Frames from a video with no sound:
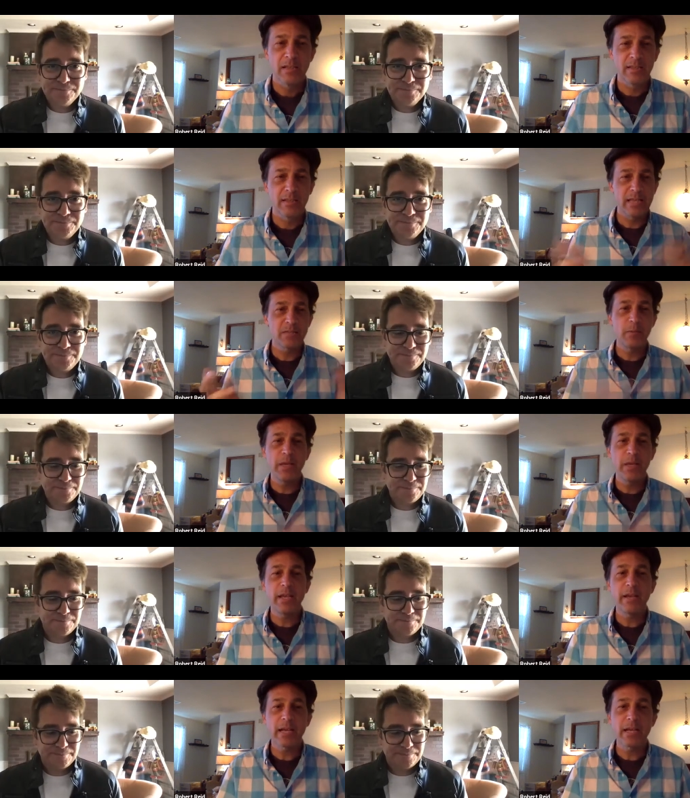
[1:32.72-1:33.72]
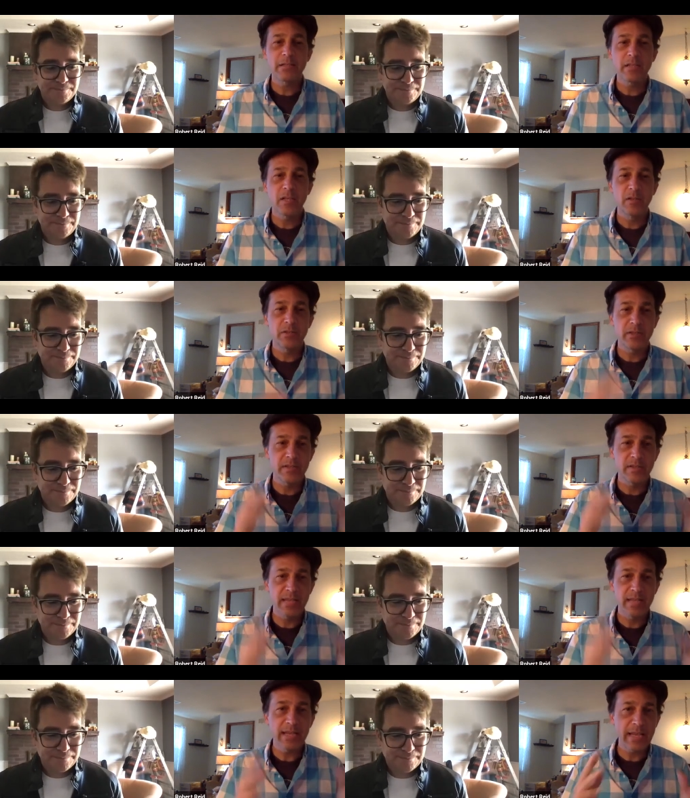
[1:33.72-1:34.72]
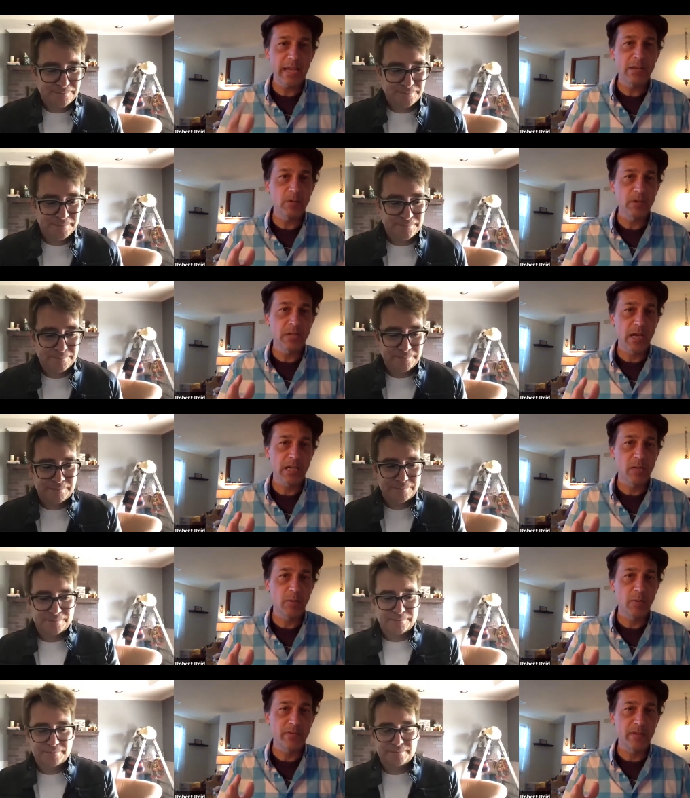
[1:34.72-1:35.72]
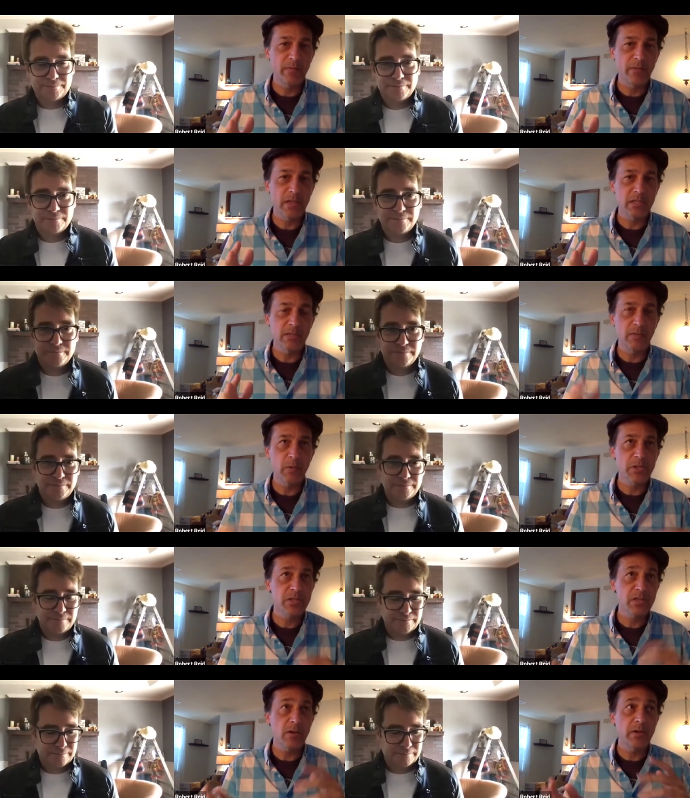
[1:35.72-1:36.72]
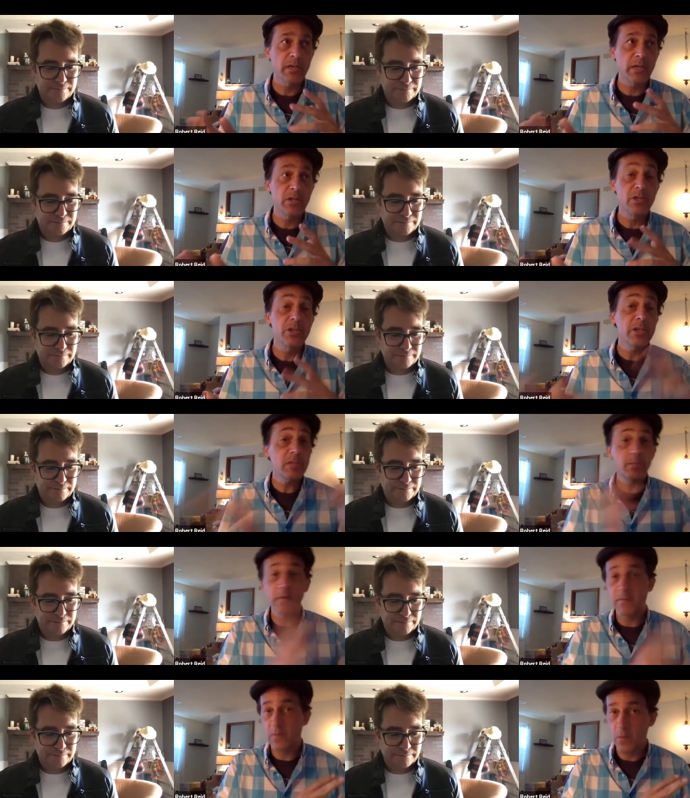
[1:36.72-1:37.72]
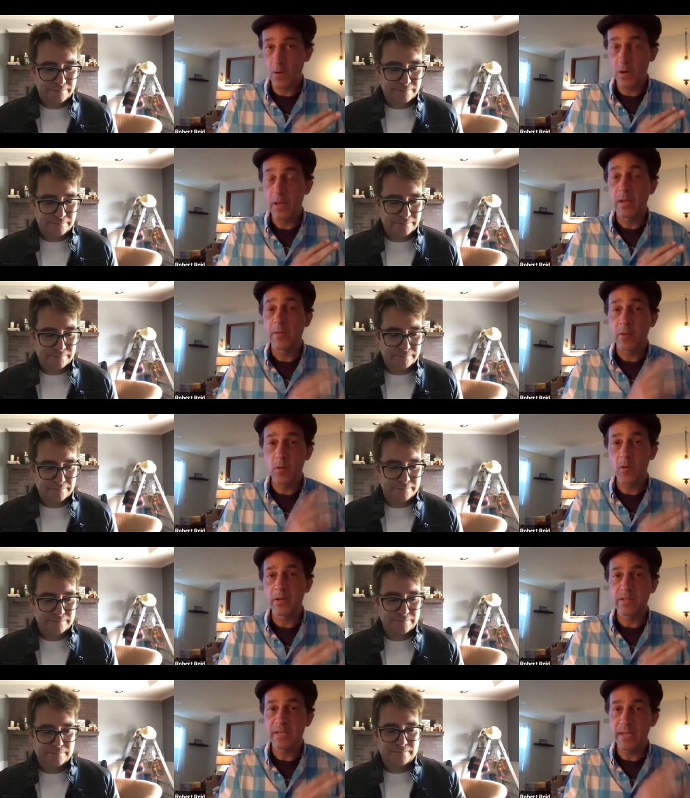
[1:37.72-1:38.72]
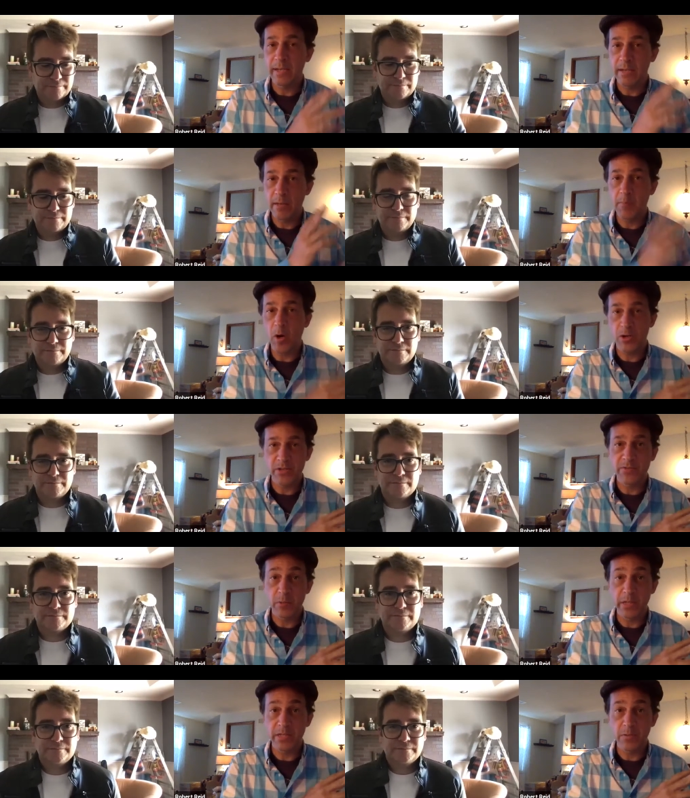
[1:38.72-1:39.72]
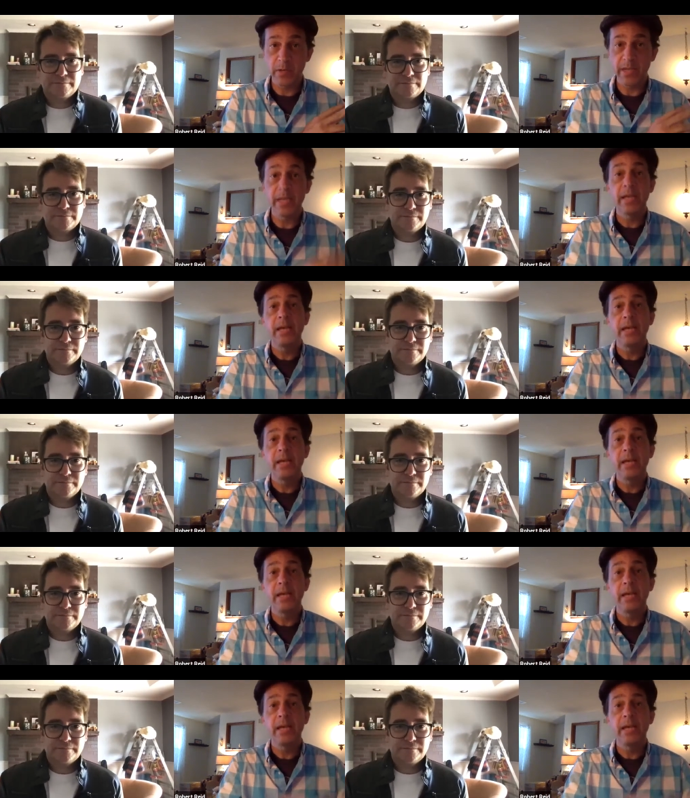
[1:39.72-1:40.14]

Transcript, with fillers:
Speaker 1: Last weekend, I got to go to the second annual Tonkawa Film Festival, which started just before quarantine in March of 2020,